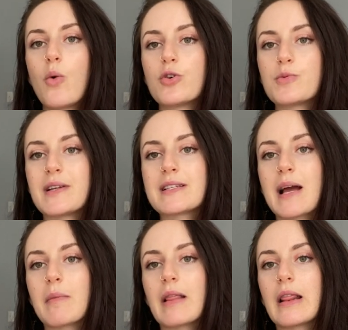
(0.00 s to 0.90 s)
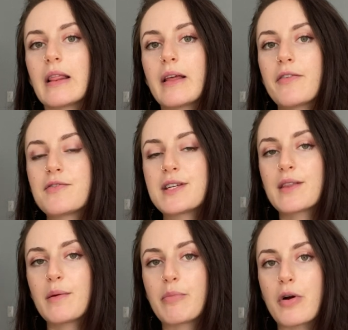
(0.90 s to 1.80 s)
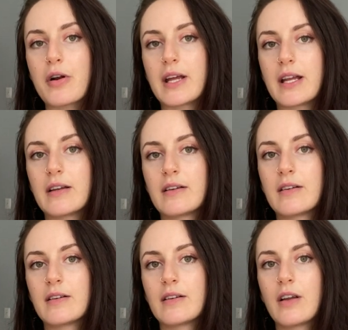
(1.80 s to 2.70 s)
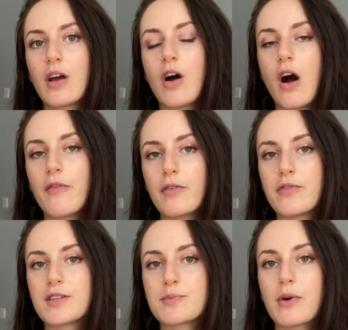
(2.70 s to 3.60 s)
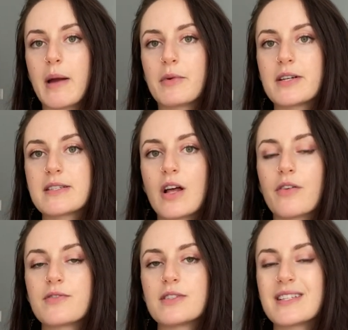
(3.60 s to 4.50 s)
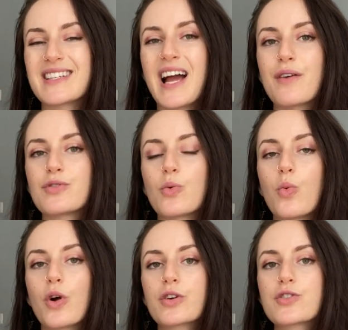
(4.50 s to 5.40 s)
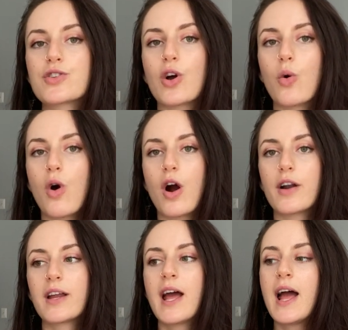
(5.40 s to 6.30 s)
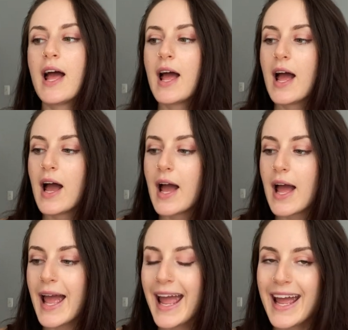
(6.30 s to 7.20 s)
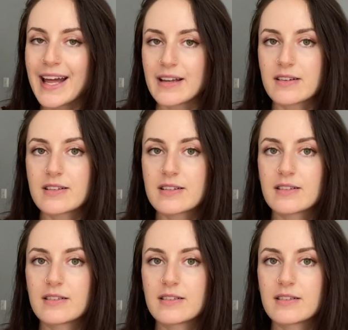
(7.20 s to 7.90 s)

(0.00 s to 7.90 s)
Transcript: which means I'm lifting the burden off of this primary self, doesn't have to work so hard. And